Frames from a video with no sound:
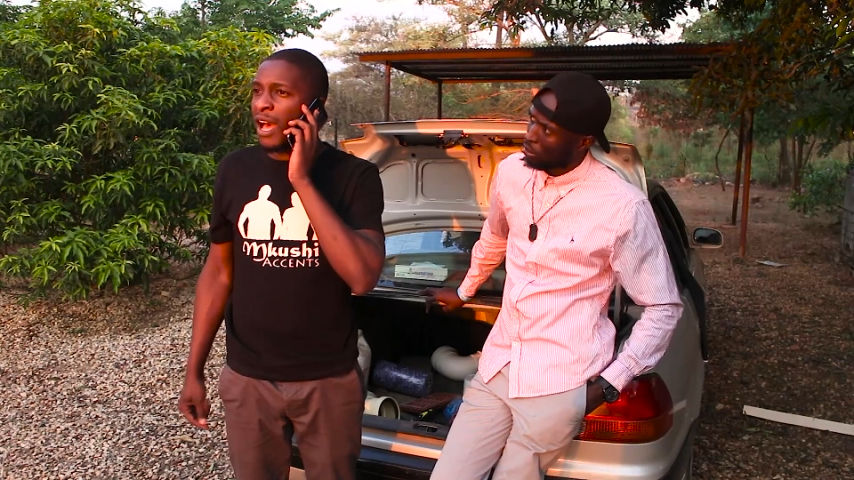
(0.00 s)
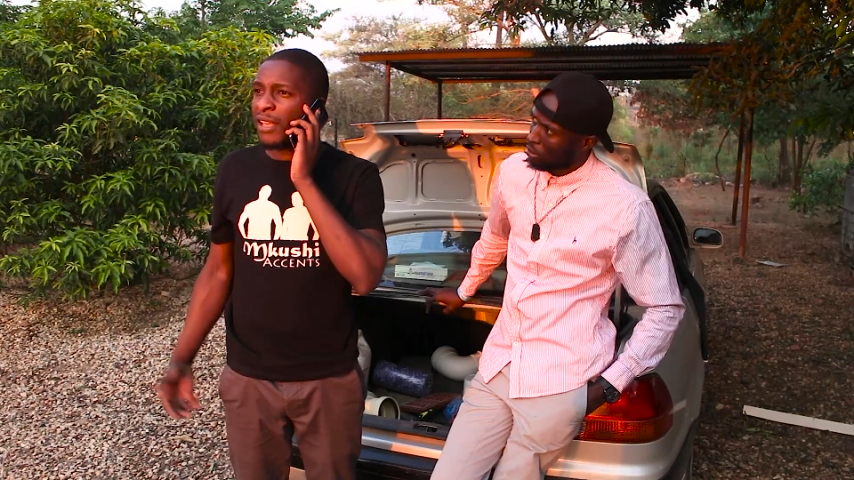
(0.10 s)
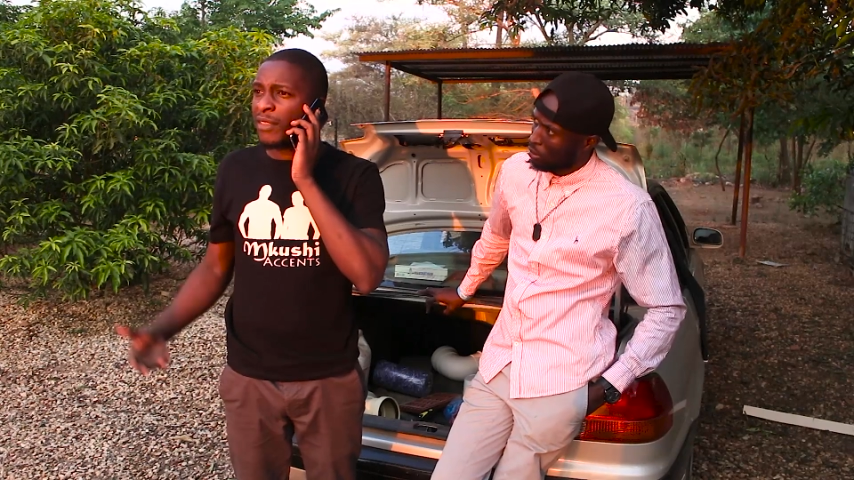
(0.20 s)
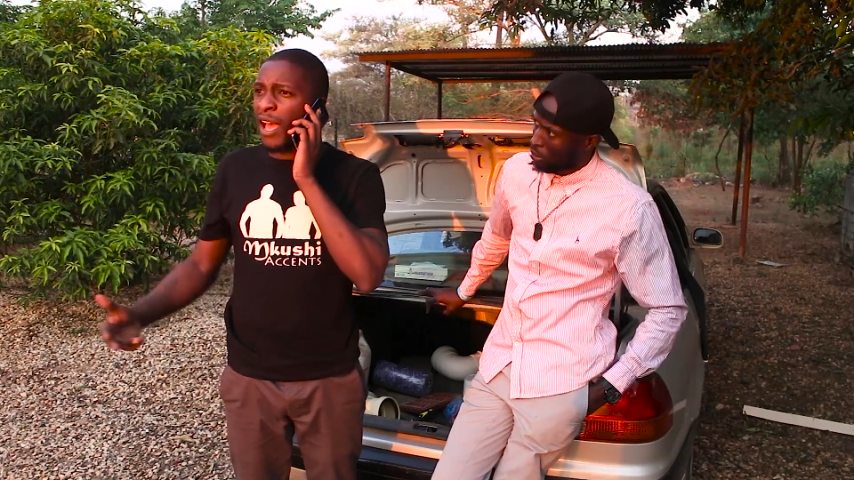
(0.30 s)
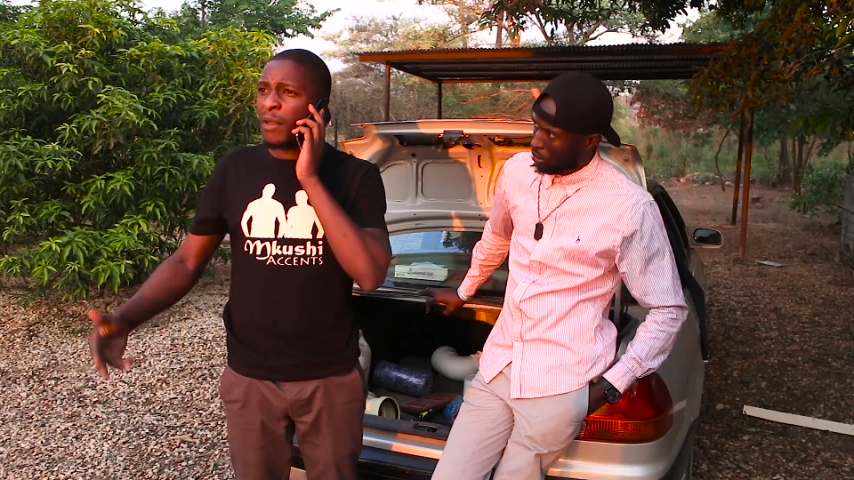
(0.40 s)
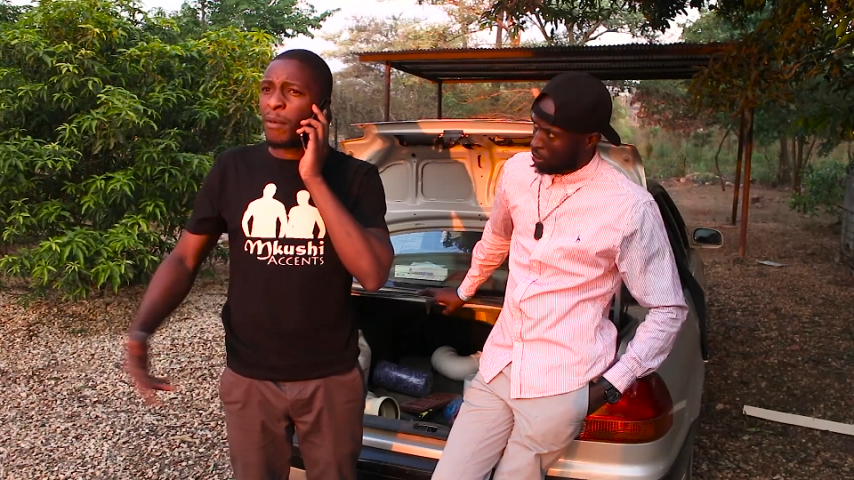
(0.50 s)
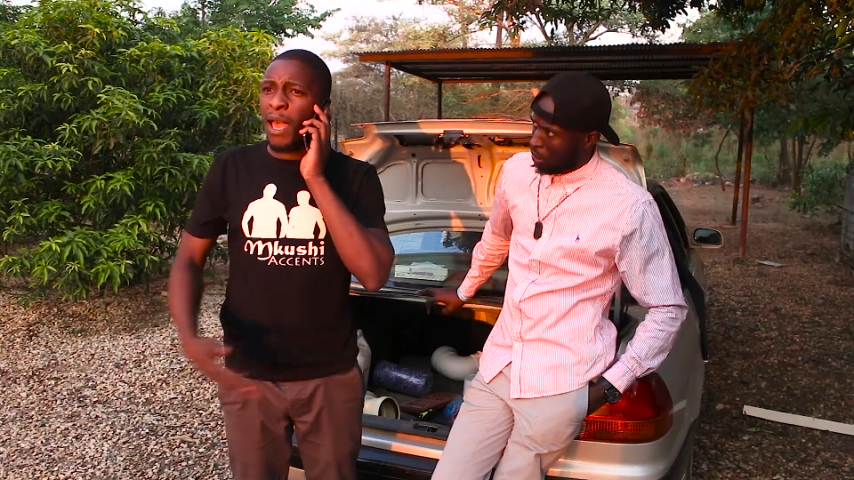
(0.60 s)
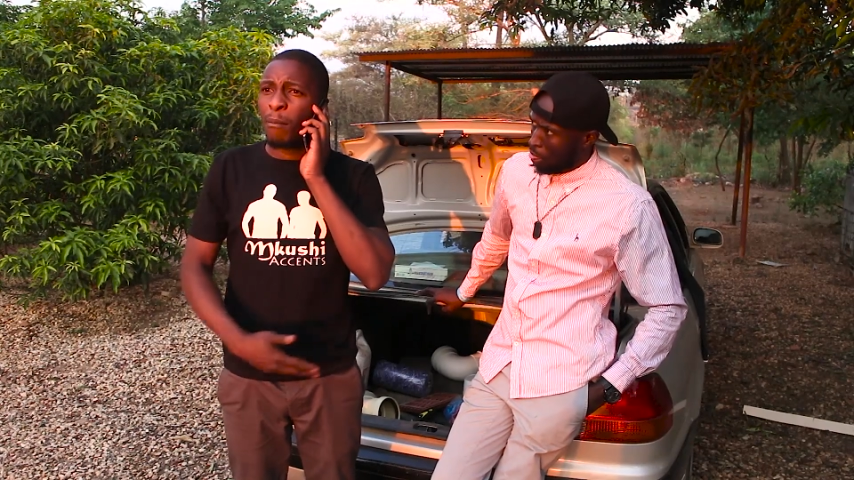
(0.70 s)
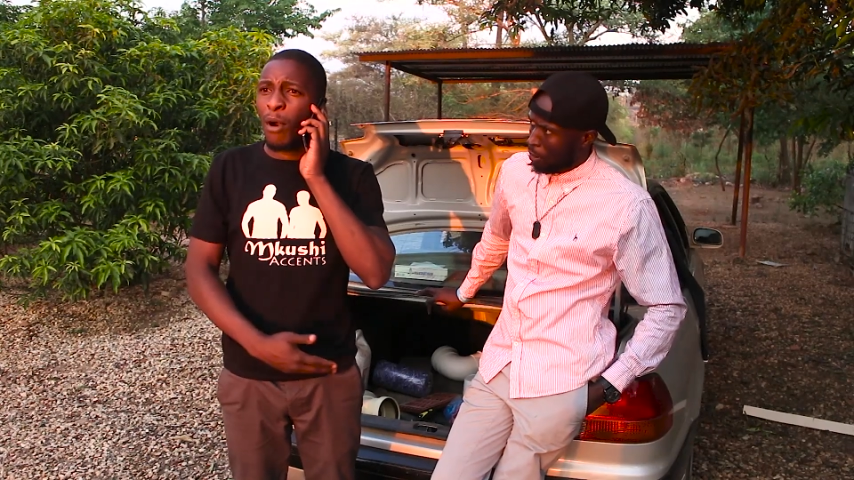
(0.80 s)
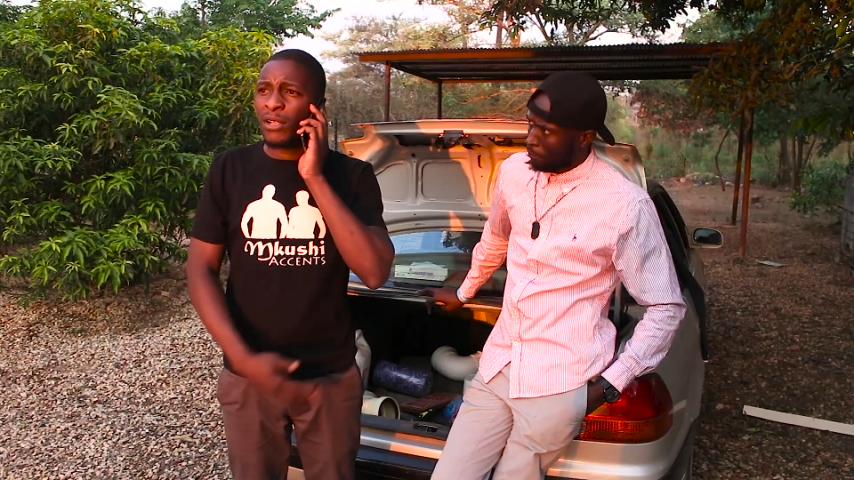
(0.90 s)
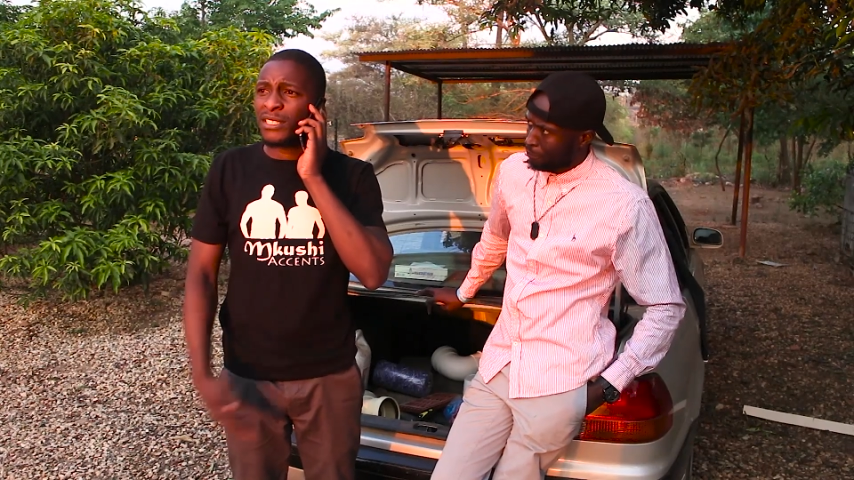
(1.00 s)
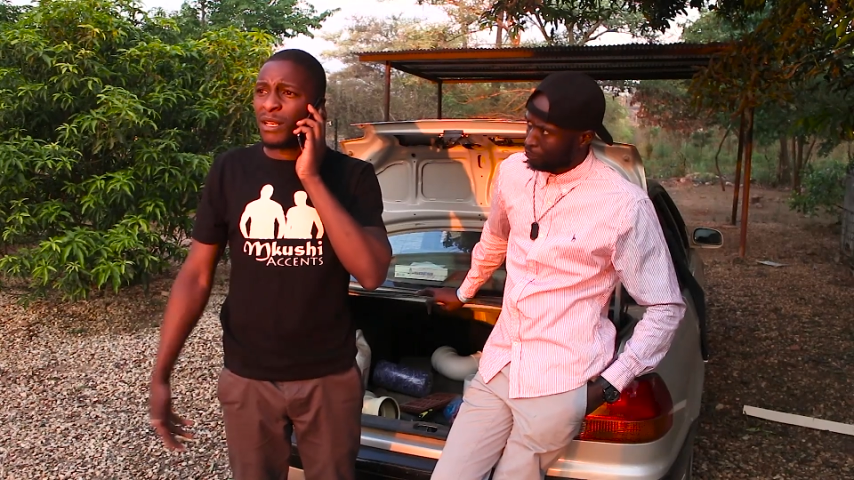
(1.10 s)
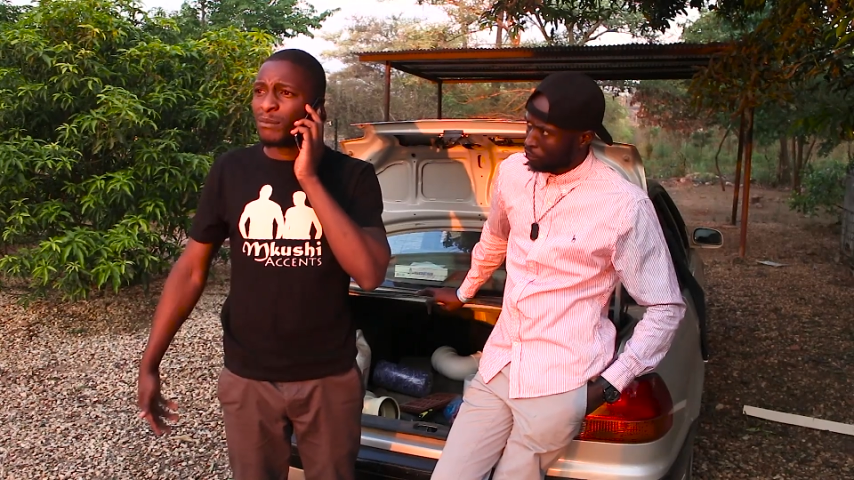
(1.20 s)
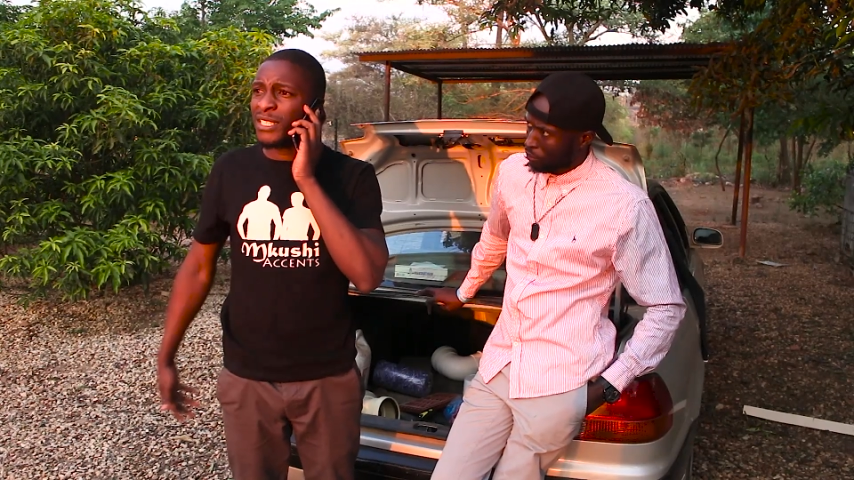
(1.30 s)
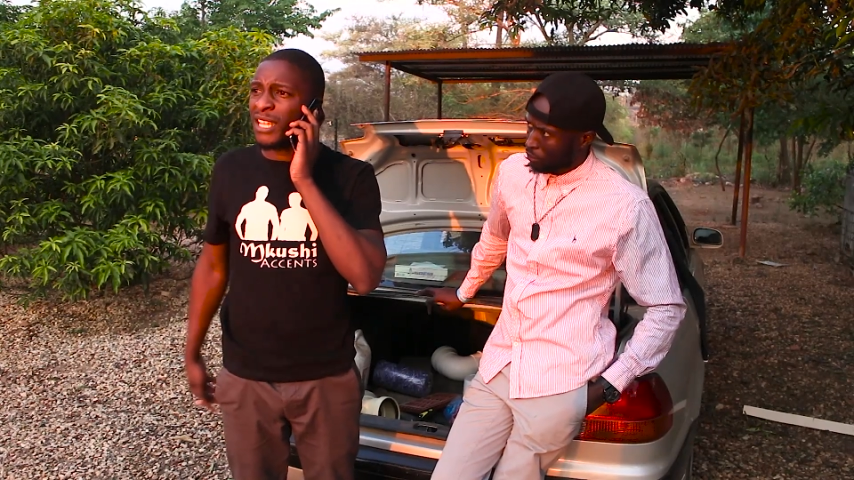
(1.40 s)
I bought
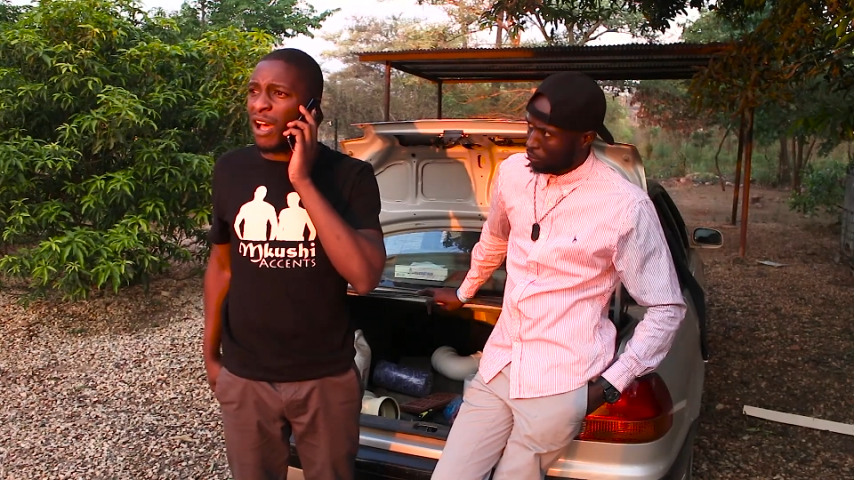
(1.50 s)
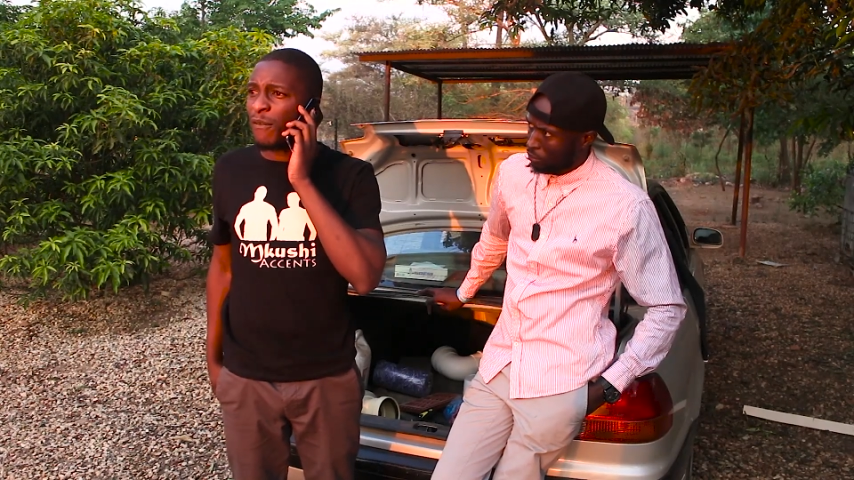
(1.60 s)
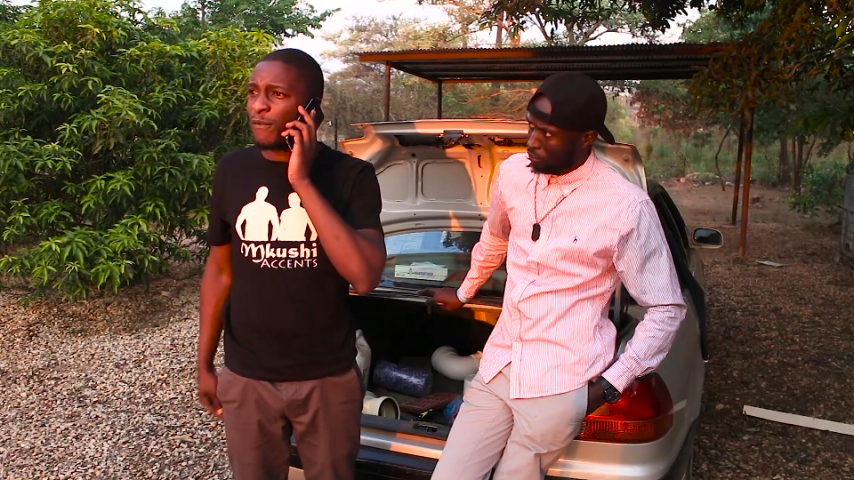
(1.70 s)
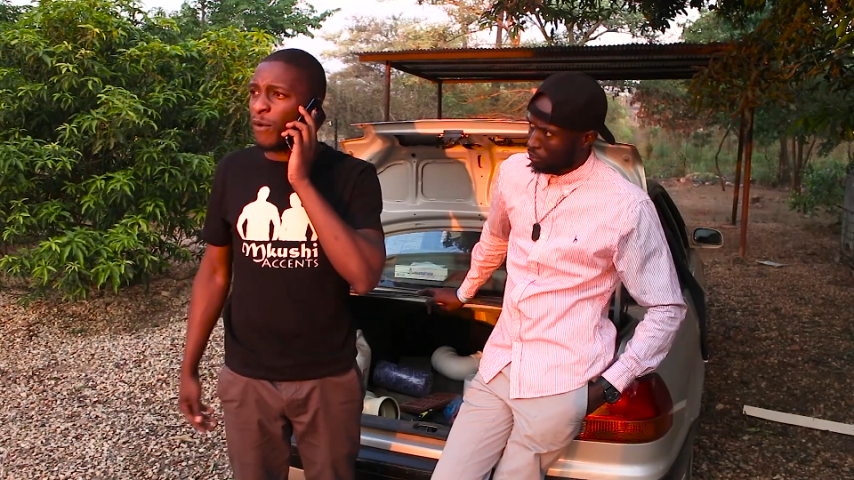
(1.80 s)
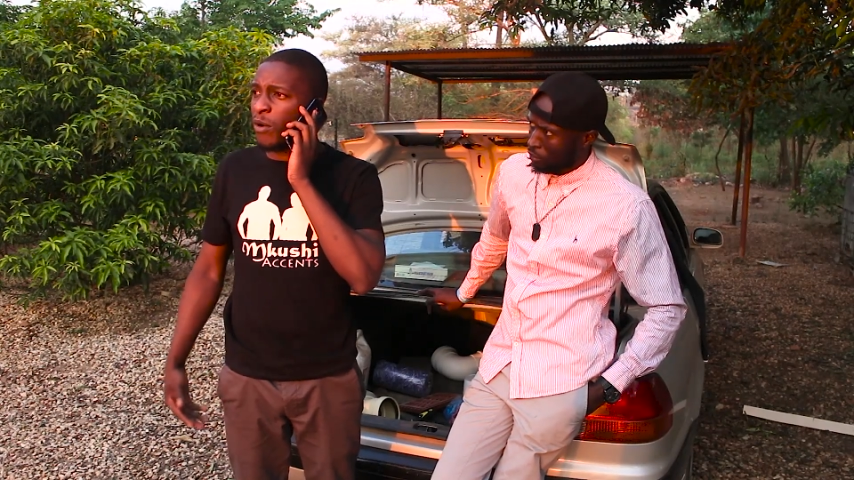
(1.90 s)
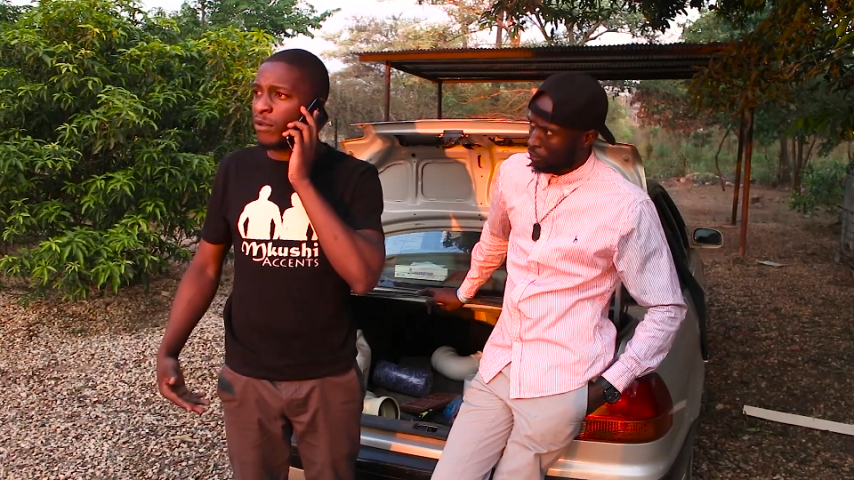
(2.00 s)
some stuff for